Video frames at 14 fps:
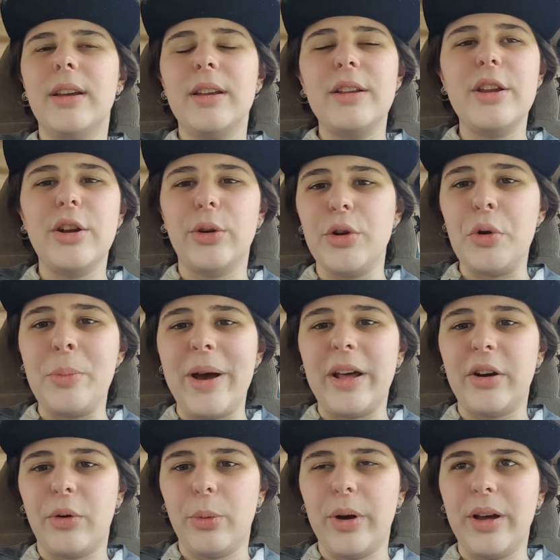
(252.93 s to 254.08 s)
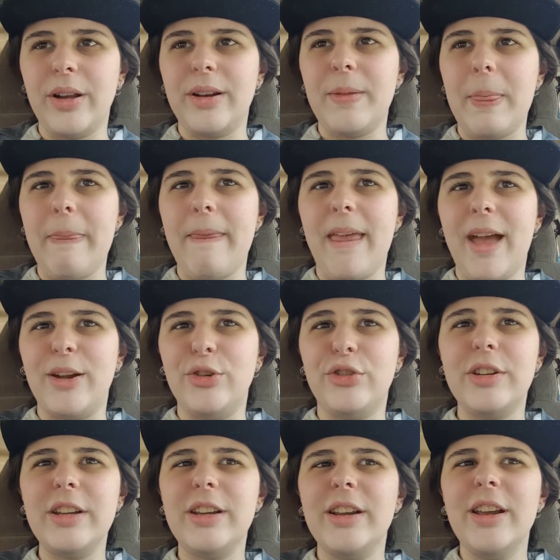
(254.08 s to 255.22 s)
you know, no matter what. And
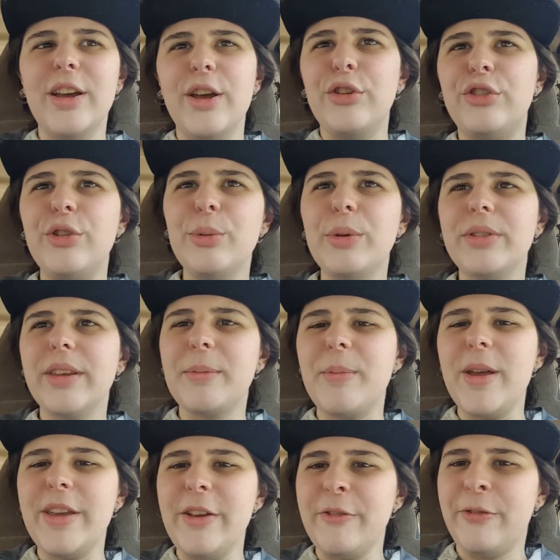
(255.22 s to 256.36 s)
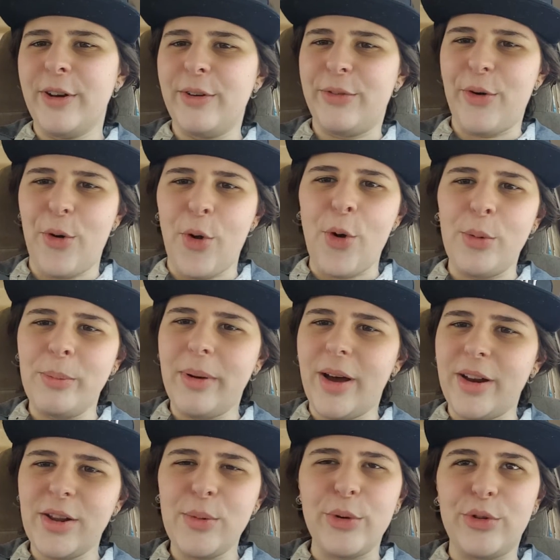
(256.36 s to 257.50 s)
she was like making fun of her own
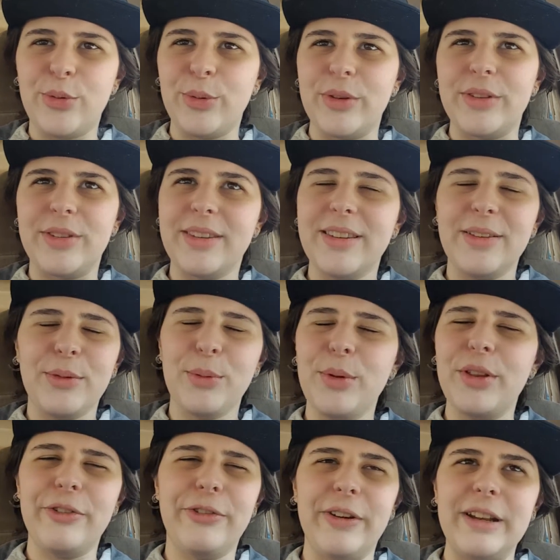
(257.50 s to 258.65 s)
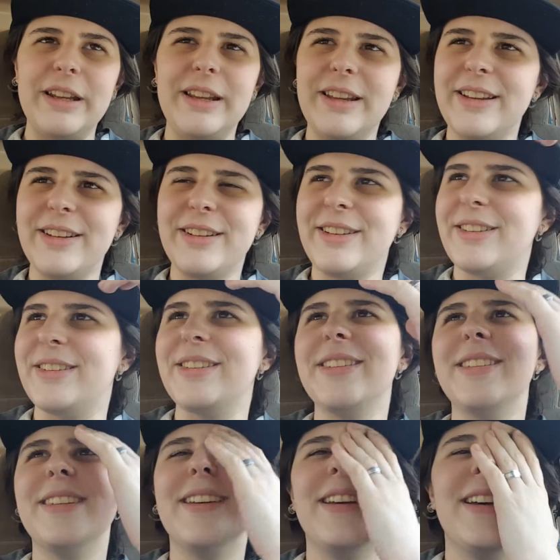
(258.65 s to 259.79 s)
body, which was really funny because,
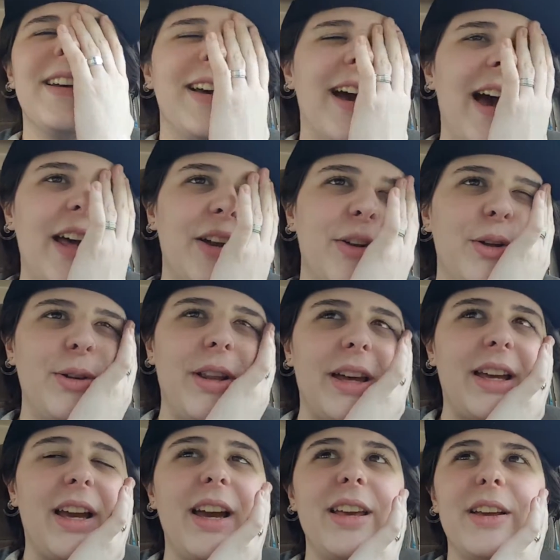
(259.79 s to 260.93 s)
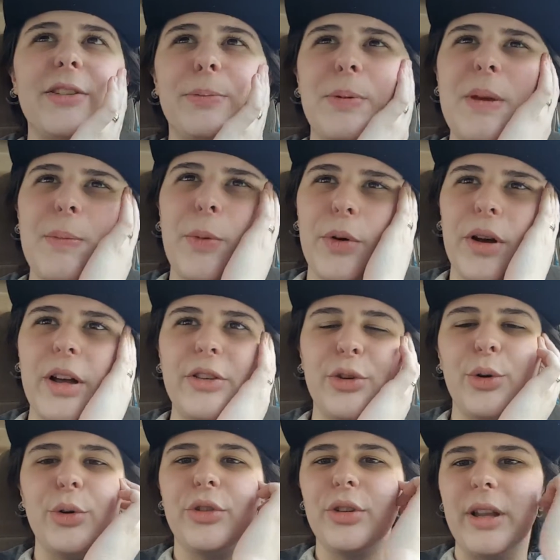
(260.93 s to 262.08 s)
I don't know, like, I guess people
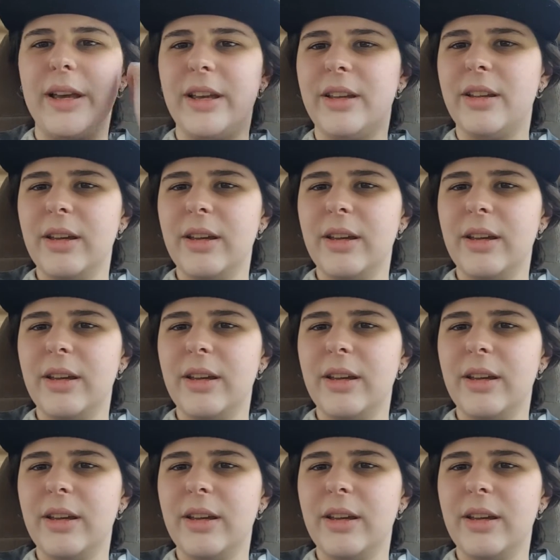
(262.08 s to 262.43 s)
told her, like,